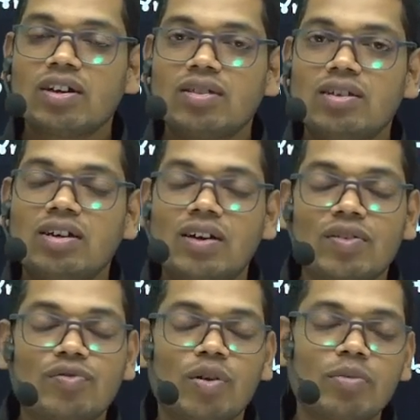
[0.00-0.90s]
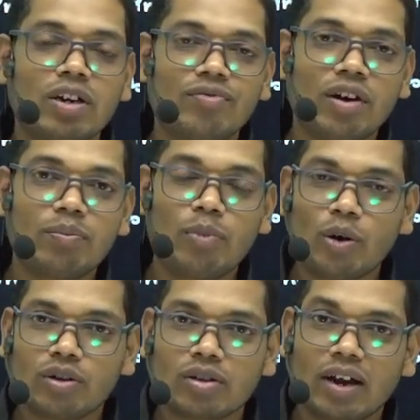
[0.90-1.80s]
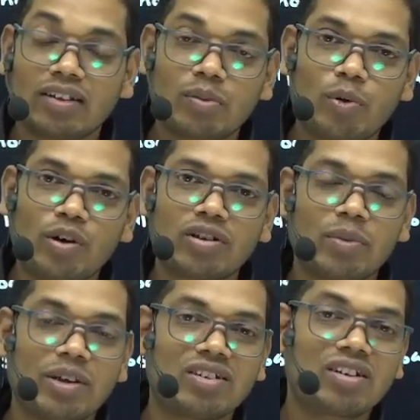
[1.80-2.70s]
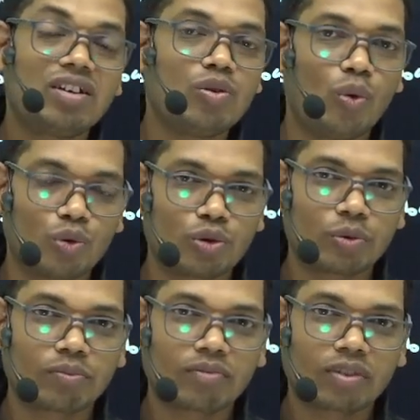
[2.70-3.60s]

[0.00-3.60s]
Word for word: they develop from different points, and the points are basically nodes.